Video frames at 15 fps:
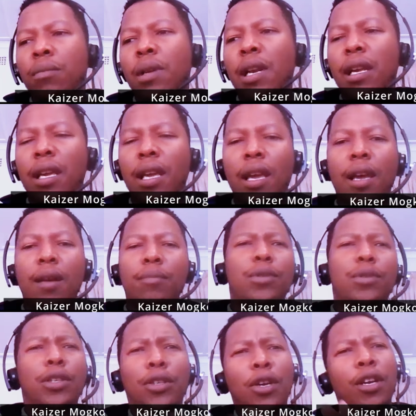be like, yeah, I'm
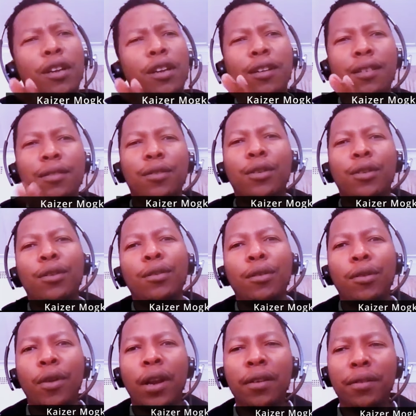just gonna, you know,
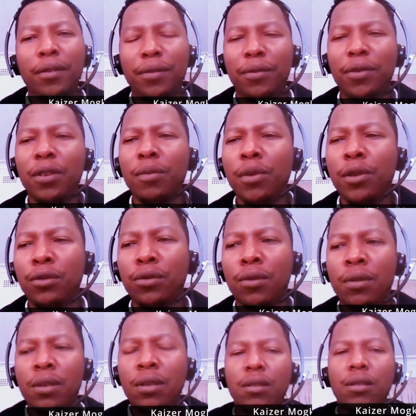write female
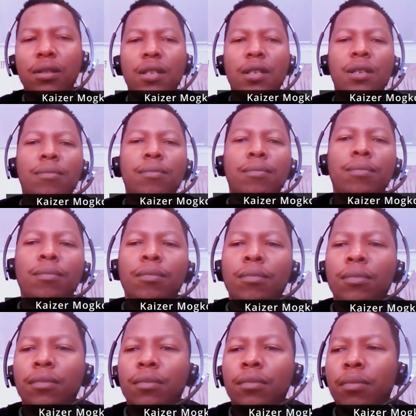stories.
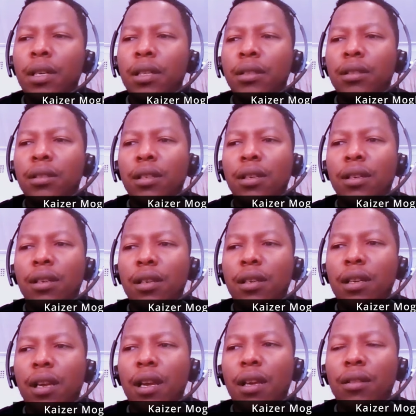
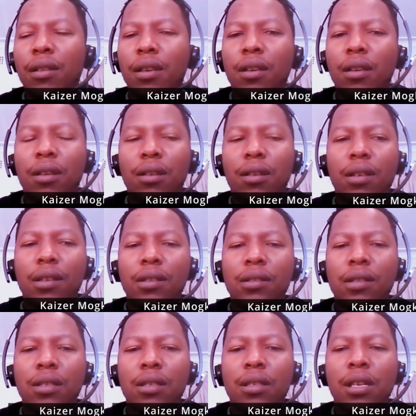I think it's
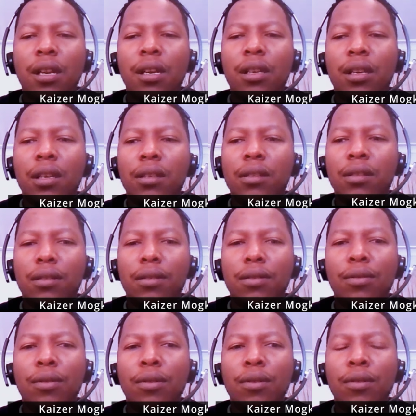such a delicate,
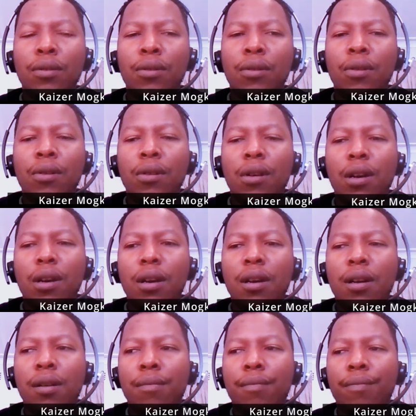you know,
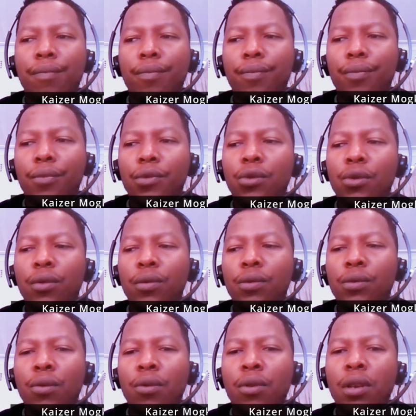sort of
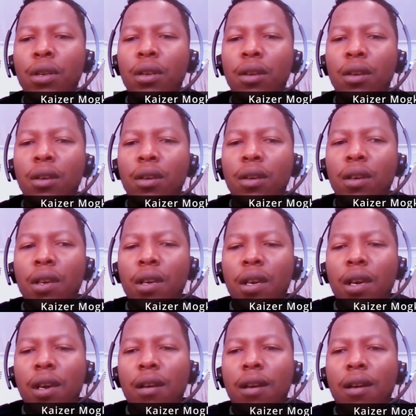story.
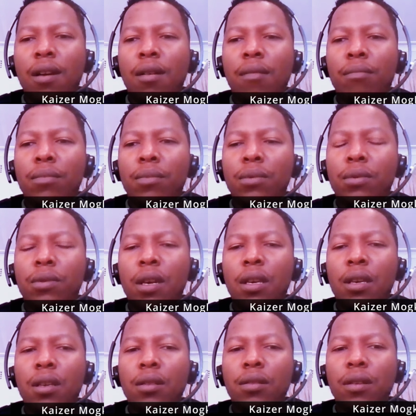So I
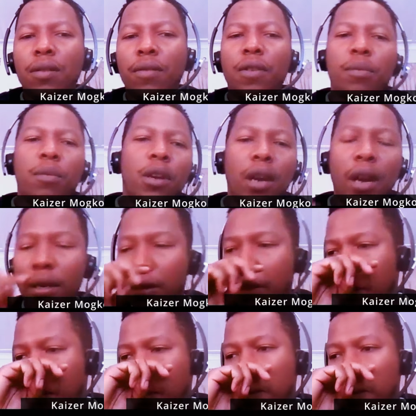guess female
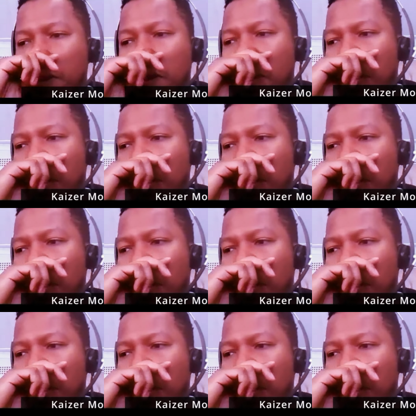characters